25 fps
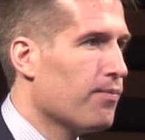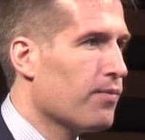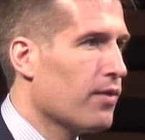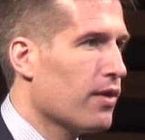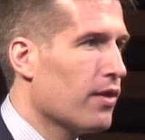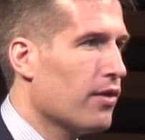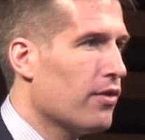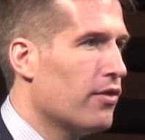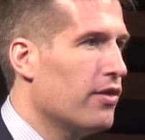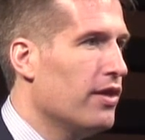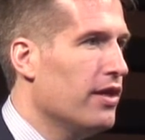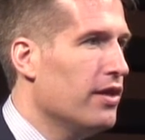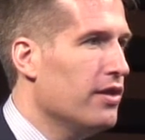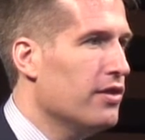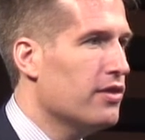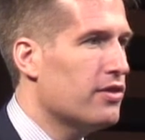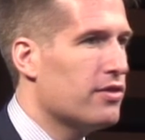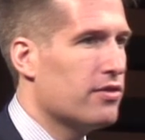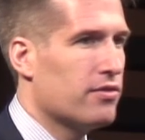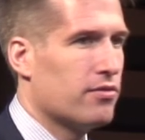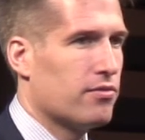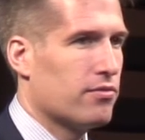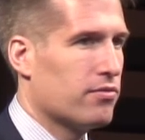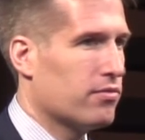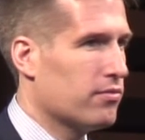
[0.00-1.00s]

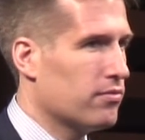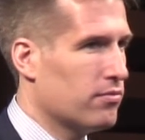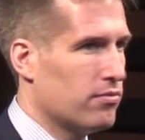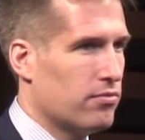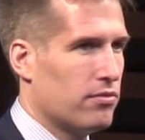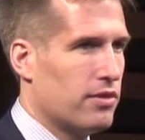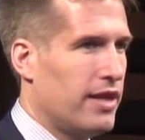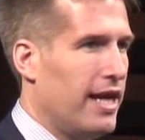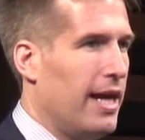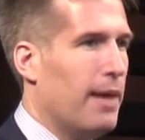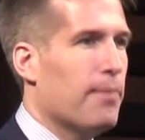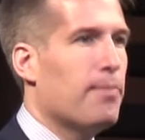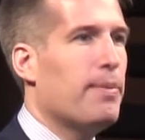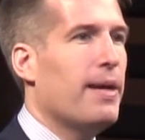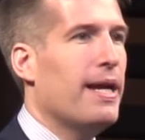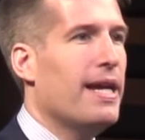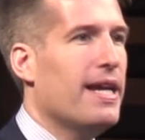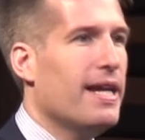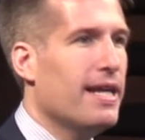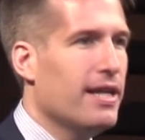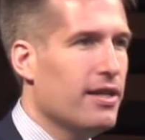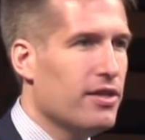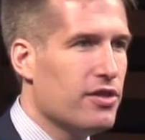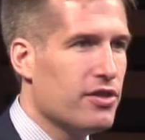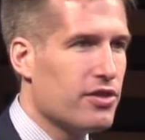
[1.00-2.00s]
These
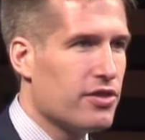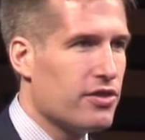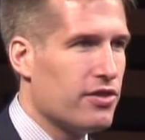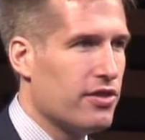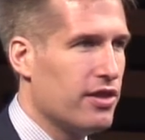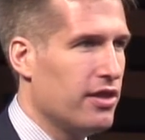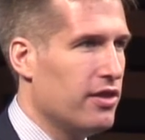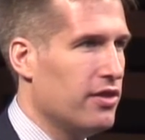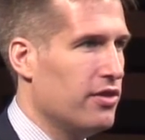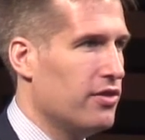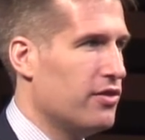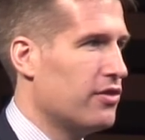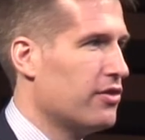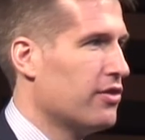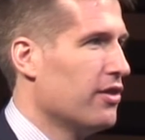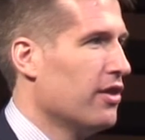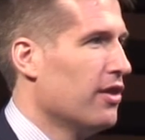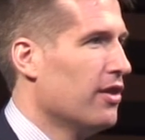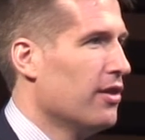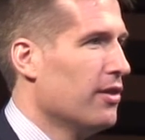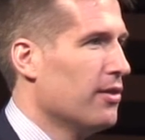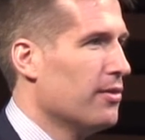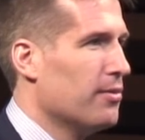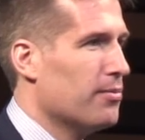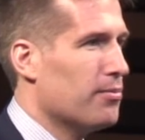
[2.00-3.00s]
campaigns, these
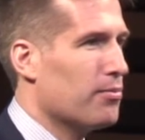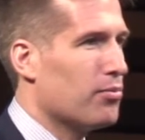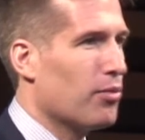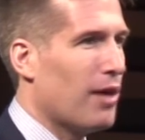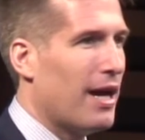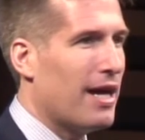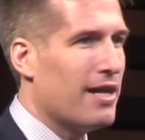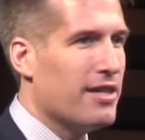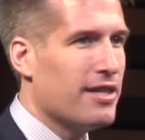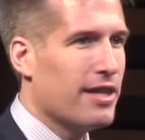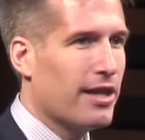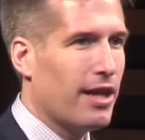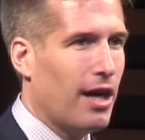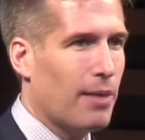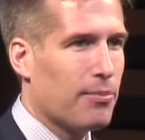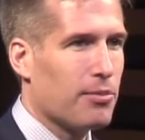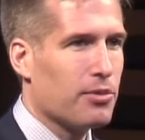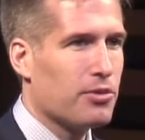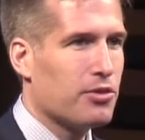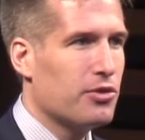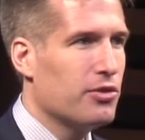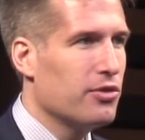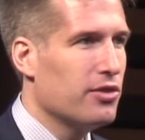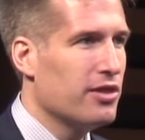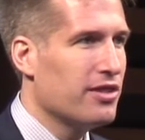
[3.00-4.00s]
branding
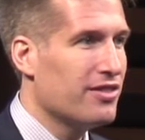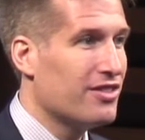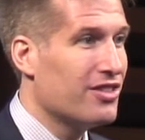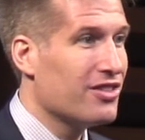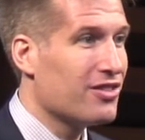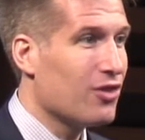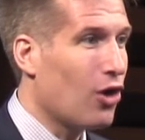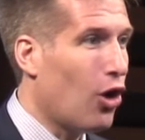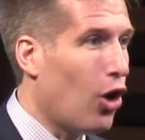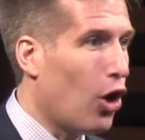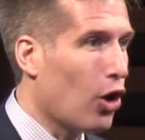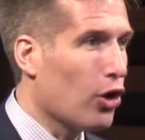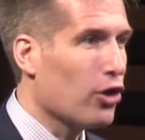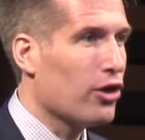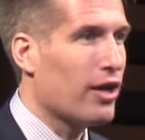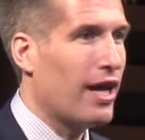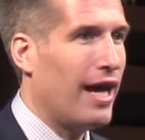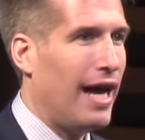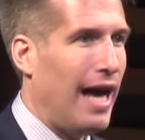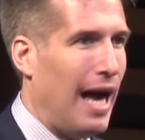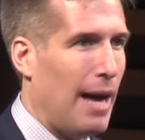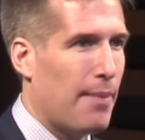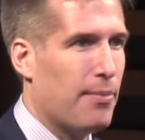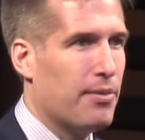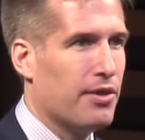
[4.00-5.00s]
opportunities just aren't
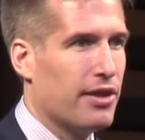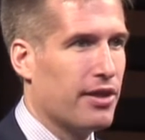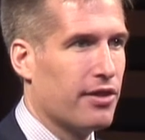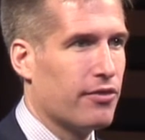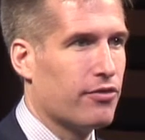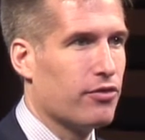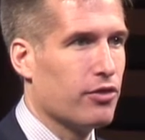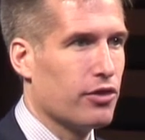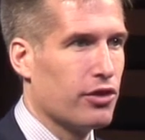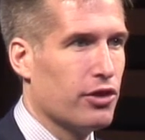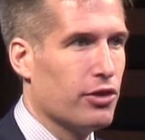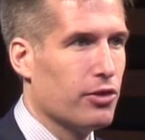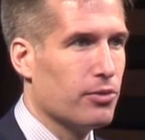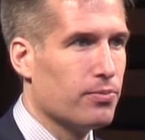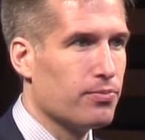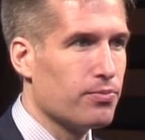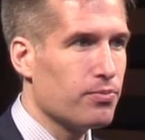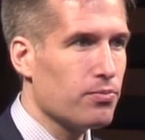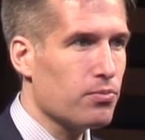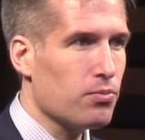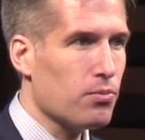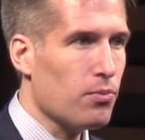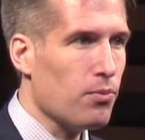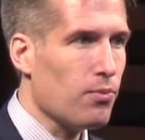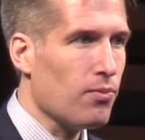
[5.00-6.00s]
happening for you.
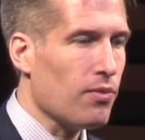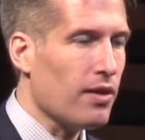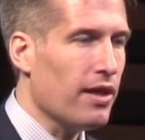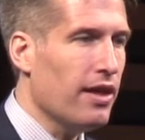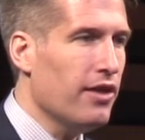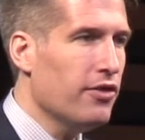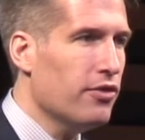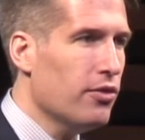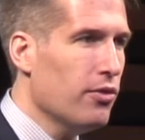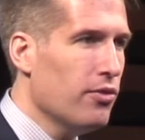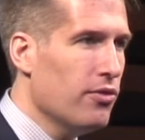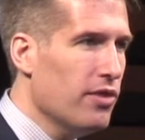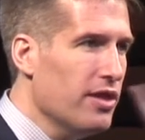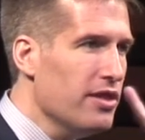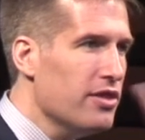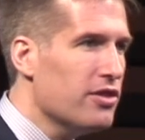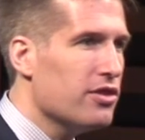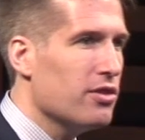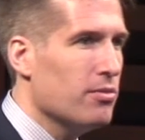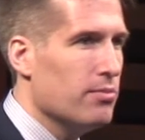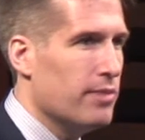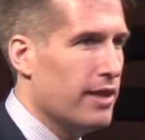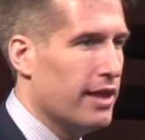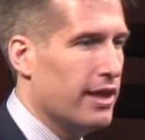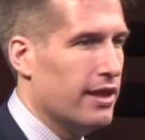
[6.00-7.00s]
And so this
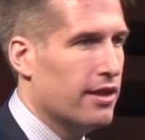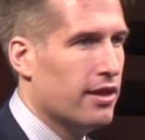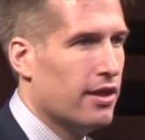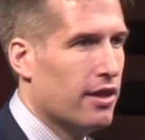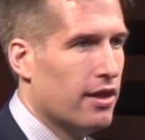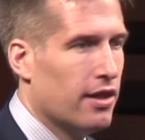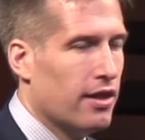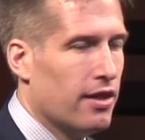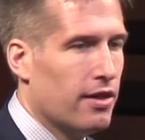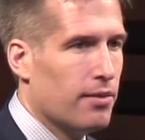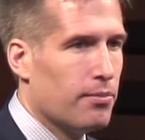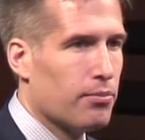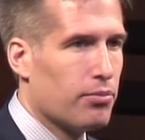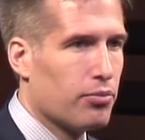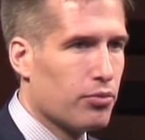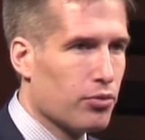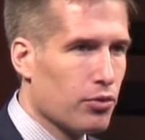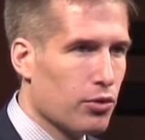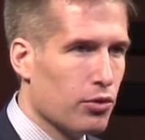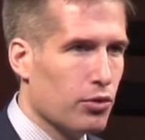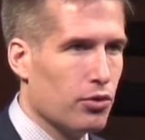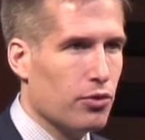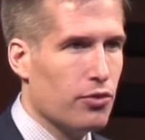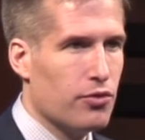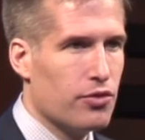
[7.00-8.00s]
to me
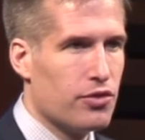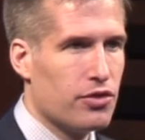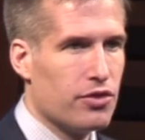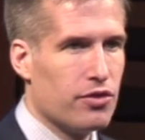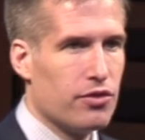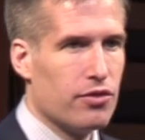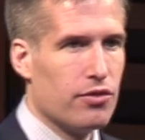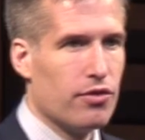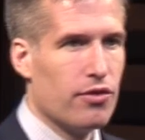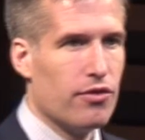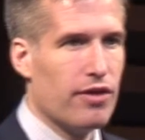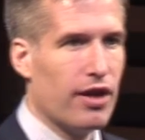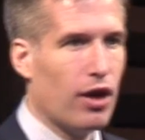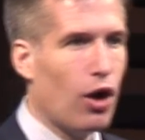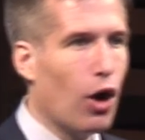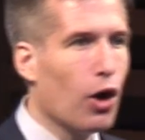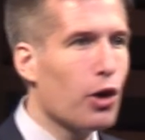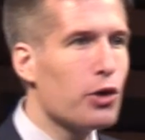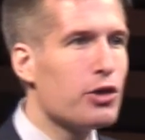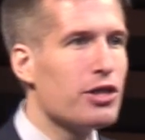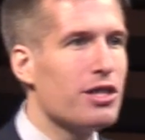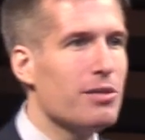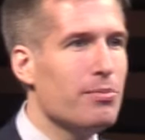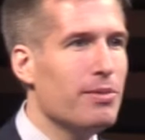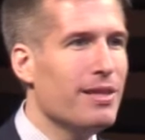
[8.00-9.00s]
proves that
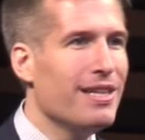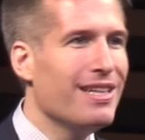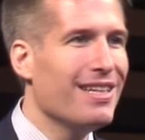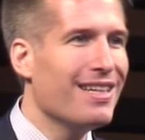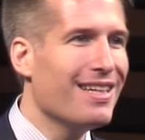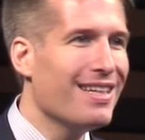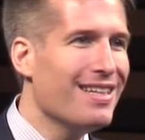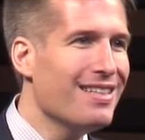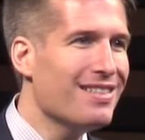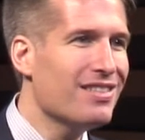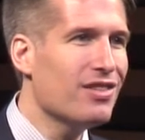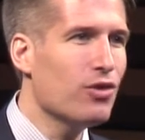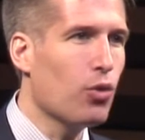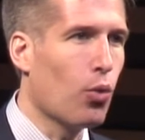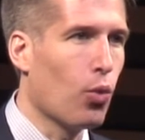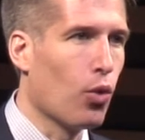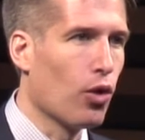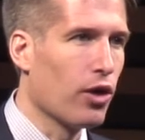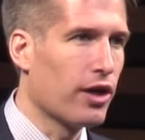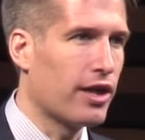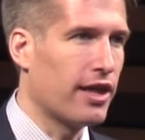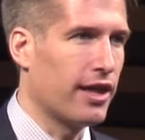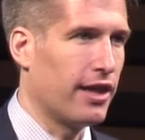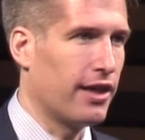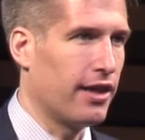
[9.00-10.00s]
RTB isn't
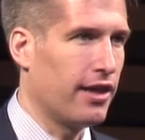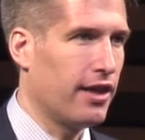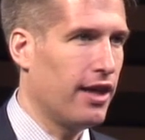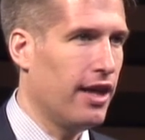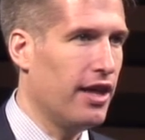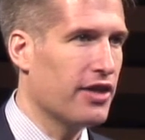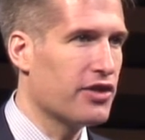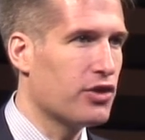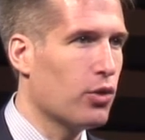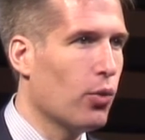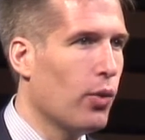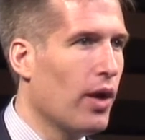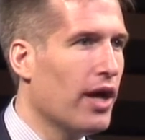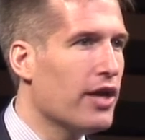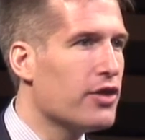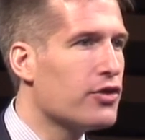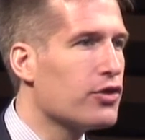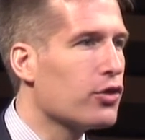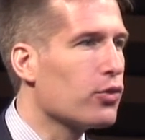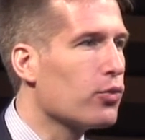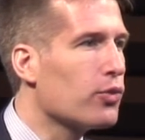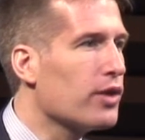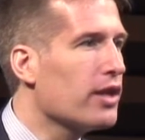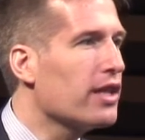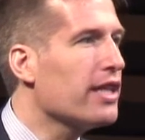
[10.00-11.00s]
working as a way
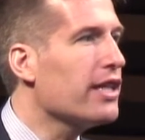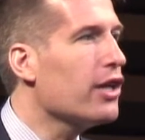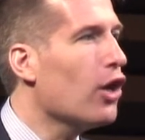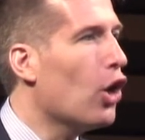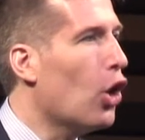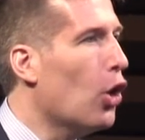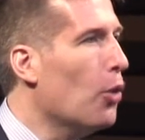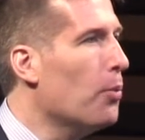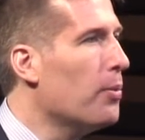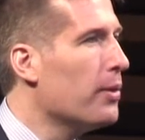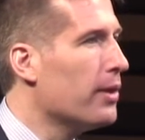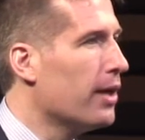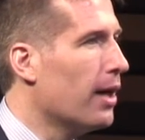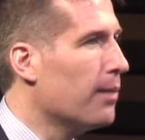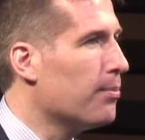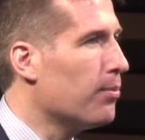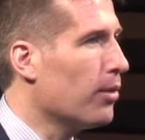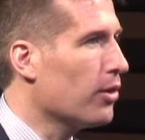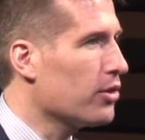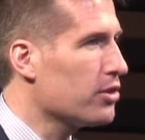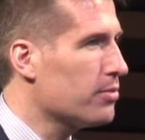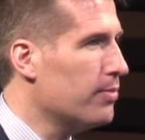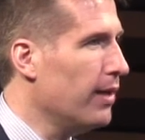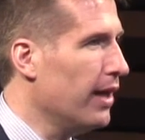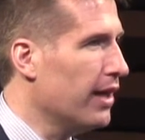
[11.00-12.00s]
to really open up
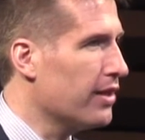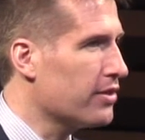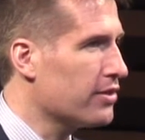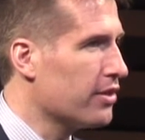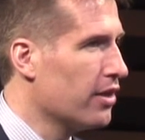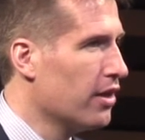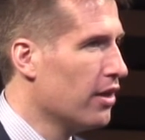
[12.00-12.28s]
our space.